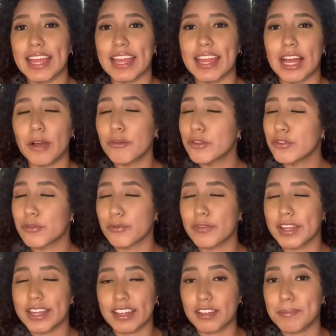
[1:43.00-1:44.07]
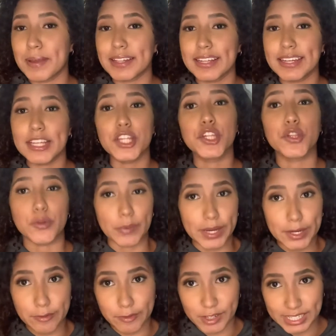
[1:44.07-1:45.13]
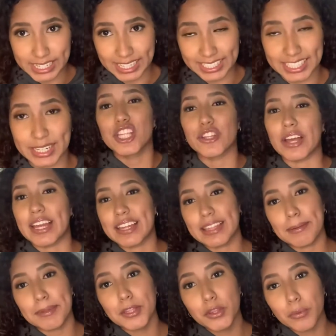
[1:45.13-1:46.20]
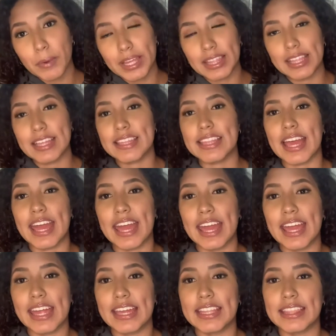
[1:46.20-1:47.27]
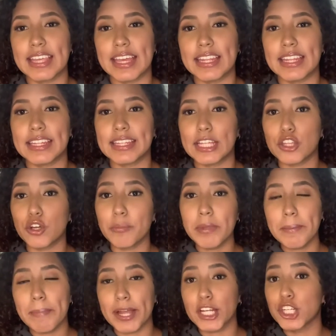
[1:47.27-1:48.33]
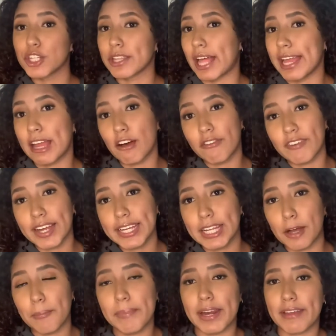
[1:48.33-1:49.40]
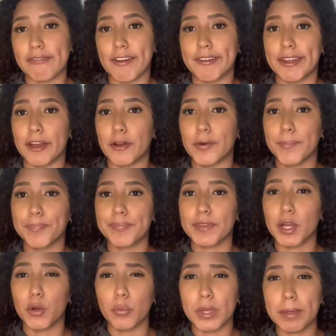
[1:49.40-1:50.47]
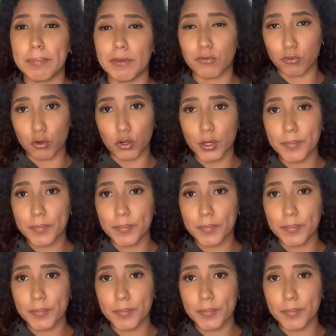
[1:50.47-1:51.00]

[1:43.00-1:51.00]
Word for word: I was expecting a straight rejection. So I accepted the waitlist and then they told me by July I'll find out, but I found out a week before.